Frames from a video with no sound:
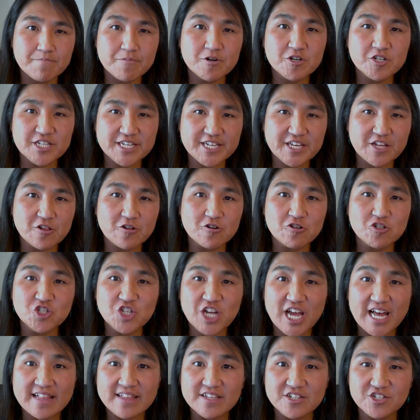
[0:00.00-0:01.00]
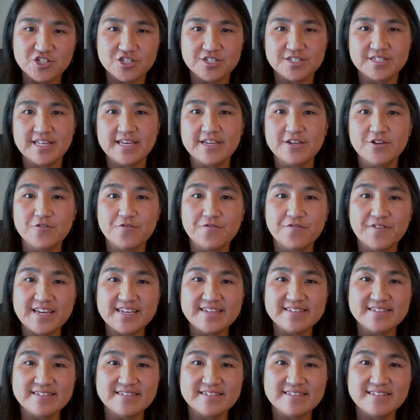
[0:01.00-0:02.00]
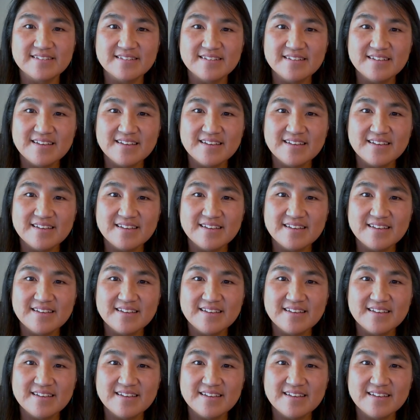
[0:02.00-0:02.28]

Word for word: particular challenges that you faced?